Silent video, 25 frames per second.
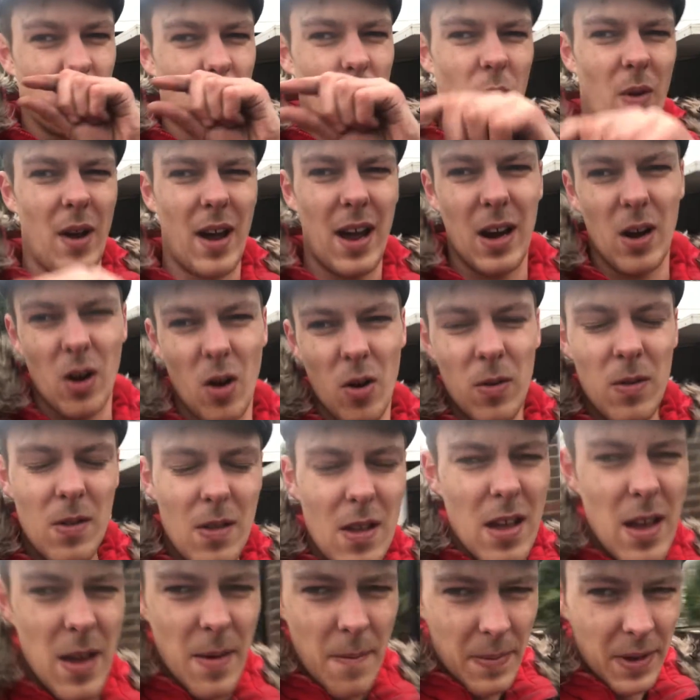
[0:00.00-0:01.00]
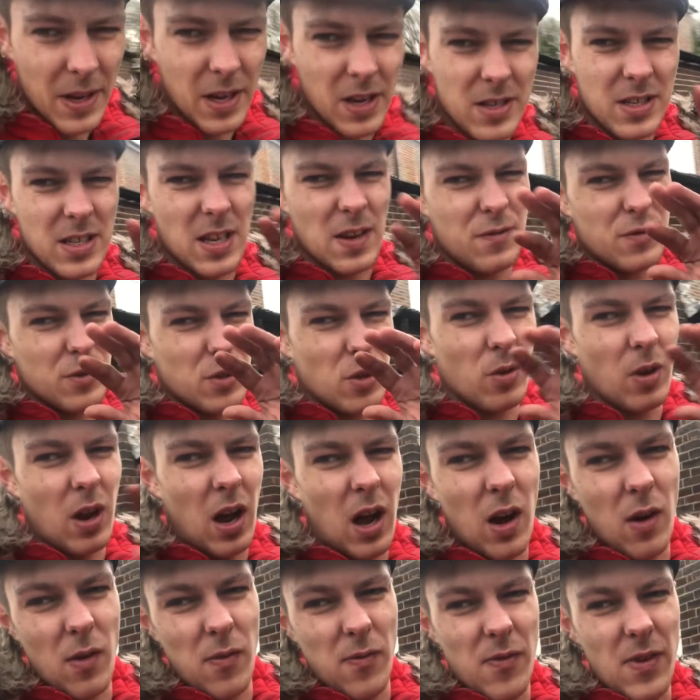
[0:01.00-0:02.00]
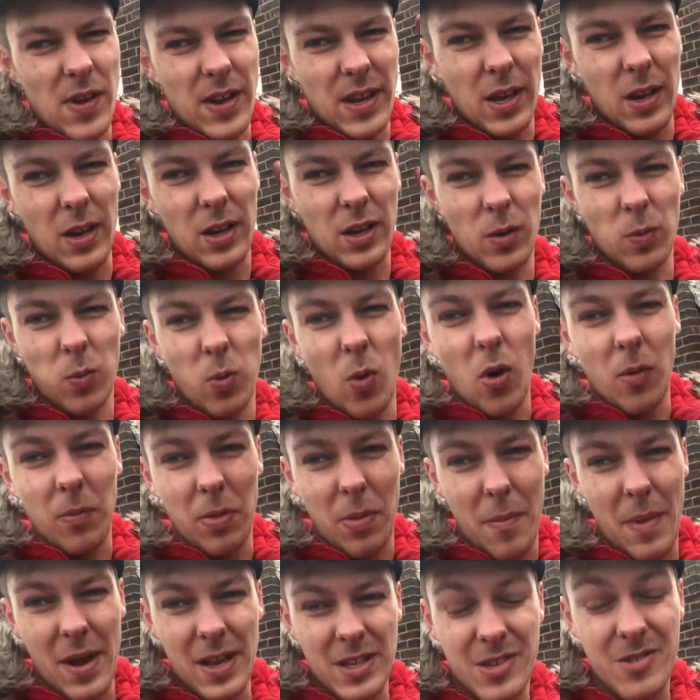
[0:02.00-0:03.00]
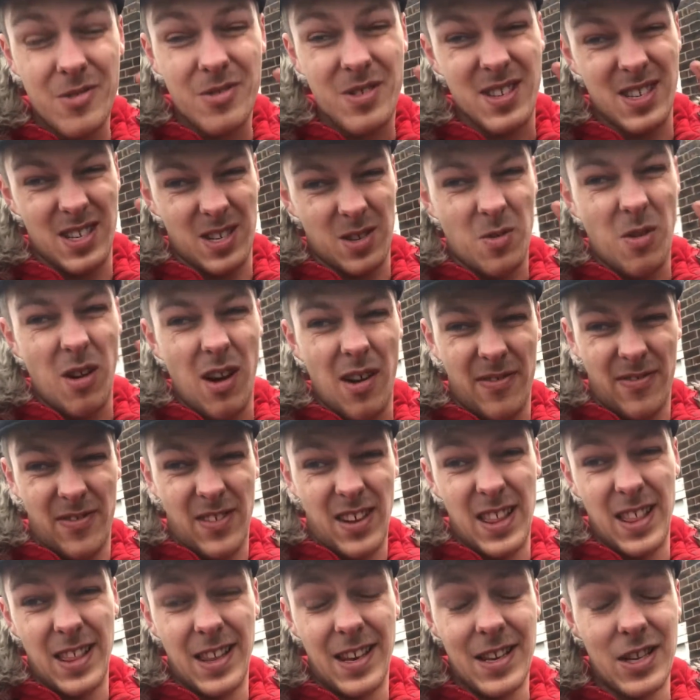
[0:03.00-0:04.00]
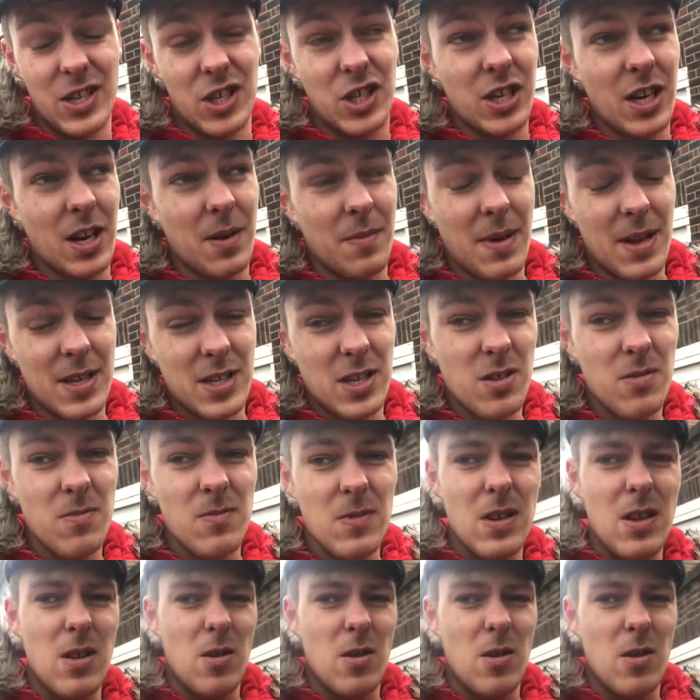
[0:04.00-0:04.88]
all the way along, because if you do the whole thing, it could warp the metal because it's quite thin and it's sheet metal.